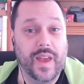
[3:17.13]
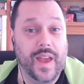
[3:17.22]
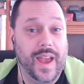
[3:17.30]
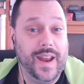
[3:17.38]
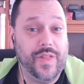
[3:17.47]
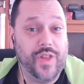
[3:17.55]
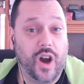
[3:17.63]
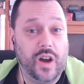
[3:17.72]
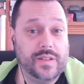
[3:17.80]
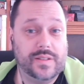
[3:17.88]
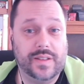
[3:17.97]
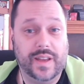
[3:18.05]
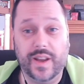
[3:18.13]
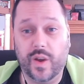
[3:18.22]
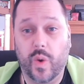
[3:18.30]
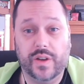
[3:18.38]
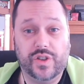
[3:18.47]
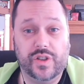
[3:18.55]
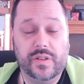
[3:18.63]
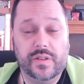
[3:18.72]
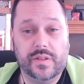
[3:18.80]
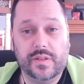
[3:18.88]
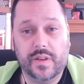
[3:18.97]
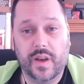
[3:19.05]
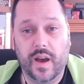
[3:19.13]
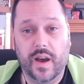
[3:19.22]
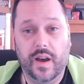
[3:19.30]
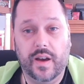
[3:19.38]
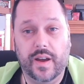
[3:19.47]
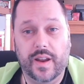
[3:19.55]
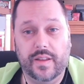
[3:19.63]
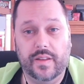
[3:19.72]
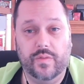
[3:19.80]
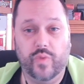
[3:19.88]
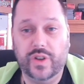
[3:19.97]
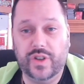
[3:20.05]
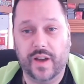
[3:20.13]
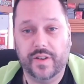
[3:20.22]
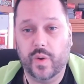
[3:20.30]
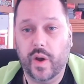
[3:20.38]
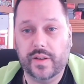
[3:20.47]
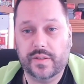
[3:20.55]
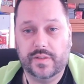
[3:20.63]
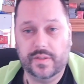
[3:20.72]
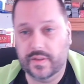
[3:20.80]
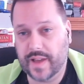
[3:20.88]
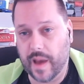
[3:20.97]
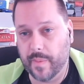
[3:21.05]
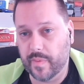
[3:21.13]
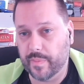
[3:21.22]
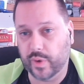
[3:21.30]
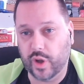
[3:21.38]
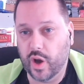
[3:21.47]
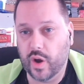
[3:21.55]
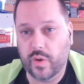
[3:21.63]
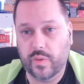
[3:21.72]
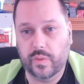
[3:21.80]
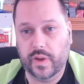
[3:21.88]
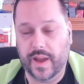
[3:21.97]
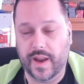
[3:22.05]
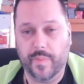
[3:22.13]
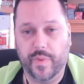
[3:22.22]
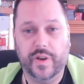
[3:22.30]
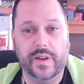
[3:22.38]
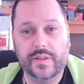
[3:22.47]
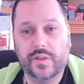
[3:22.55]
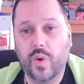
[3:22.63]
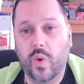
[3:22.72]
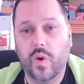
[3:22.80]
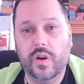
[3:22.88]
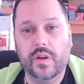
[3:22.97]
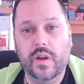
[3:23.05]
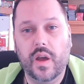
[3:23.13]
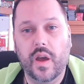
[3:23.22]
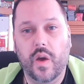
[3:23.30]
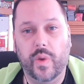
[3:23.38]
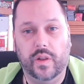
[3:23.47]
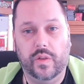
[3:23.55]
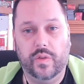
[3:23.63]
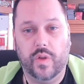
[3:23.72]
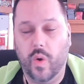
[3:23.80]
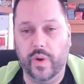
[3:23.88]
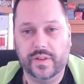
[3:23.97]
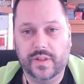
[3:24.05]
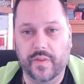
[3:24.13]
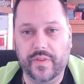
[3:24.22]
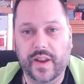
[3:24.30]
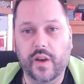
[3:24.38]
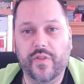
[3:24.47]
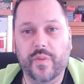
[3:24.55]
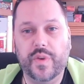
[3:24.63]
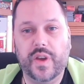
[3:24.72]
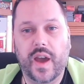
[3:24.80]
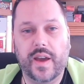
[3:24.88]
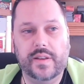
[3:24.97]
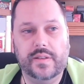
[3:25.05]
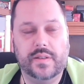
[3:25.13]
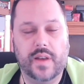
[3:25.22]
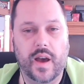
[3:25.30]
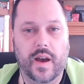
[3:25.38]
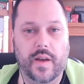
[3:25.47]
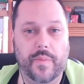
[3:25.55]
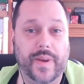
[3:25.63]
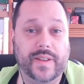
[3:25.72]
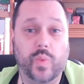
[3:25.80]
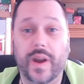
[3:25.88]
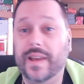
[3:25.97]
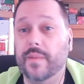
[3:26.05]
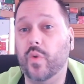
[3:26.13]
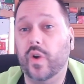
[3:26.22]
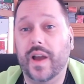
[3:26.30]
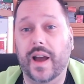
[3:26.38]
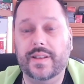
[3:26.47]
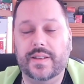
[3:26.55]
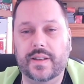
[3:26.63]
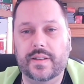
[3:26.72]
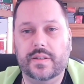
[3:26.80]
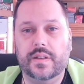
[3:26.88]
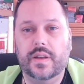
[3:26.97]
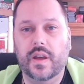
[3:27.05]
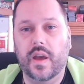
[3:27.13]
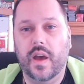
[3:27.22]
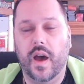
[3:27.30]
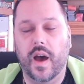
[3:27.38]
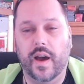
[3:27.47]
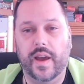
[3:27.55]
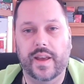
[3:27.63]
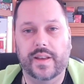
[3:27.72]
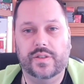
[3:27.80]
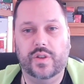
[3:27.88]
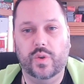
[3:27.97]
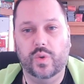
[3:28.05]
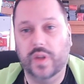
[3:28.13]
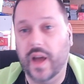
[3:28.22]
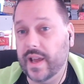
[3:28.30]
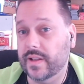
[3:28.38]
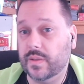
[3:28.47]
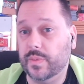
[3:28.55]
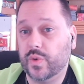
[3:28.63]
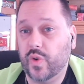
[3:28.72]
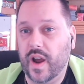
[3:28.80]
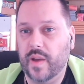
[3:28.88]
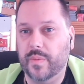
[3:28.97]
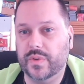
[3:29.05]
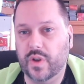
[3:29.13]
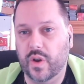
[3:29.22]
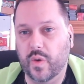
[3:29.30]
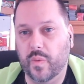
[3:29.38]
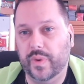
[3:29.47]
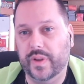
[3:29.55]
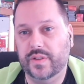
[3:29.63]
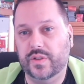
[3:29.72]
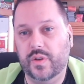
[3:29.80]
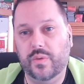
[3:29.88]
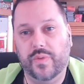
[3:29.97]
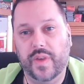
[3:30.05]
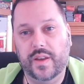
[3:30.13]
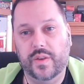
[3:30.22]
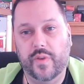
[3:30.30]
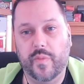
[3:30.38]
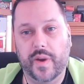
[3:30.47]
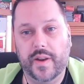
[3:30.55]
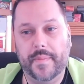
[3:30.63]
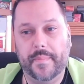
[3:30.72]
Any thoughts? Any questions? Reach out to us, comment below, hit up our Discord. We always love to hear from you guys. Best way to get more content is to like and subscribe. So please do. Thank you, everybody.